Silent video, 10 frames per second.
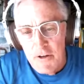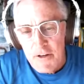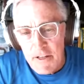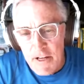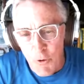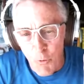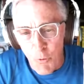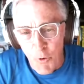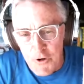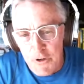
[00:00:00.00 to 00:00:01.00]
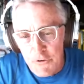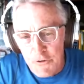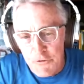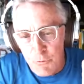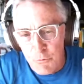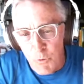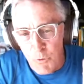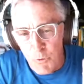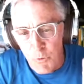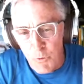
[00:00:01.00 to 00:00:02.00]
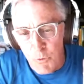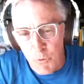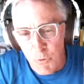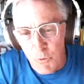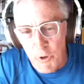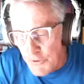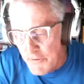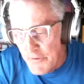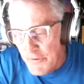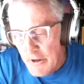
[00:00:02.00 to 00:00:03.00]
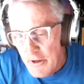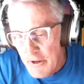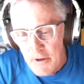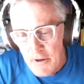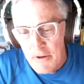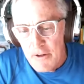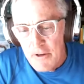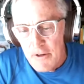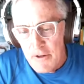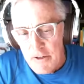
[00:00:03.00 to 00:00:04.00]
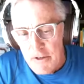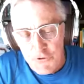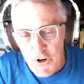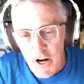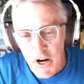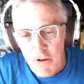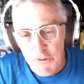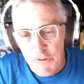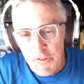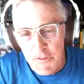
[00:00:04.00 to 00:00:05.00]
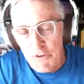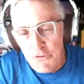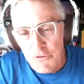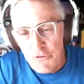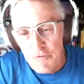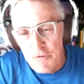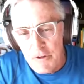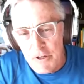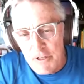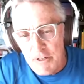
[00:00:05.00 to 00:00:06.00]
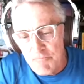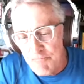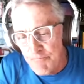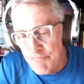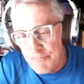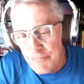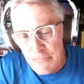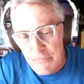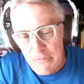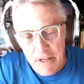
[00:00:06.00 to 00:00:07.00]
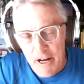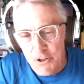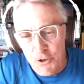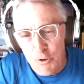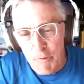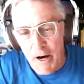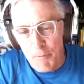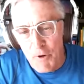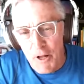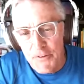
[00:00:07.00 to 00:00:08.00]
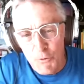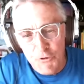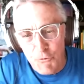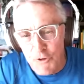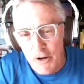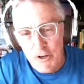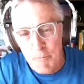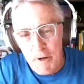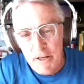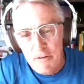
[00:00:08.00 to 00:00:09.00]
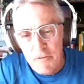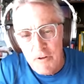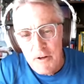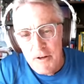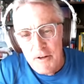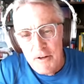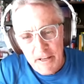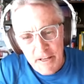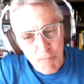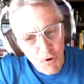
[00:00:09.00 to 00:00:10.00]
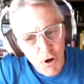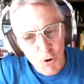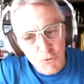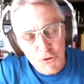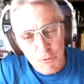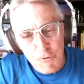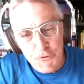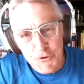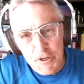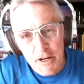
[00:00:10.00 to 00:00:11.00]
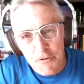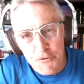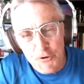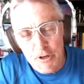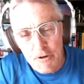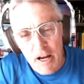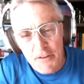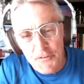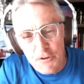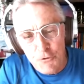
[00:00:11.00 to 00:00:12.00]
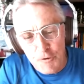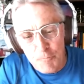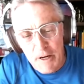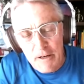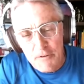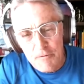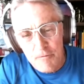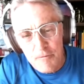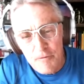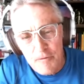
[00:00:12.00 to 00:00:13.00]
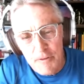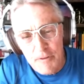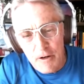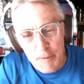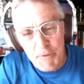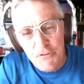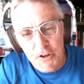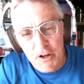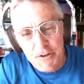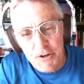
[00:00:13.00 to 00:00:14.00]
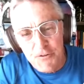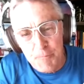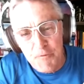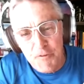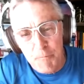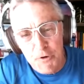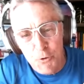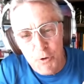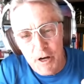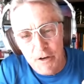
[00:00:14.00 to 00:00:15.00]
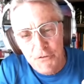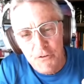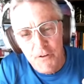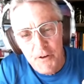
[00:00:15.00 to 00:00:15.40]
And he got one race win, which was really great. He was trying for the Olympics. Um, and I knew the bottom line there was he was not going to make it. He came close. There were three uh, three athletes who could make the Olympics that year from, from the U.S.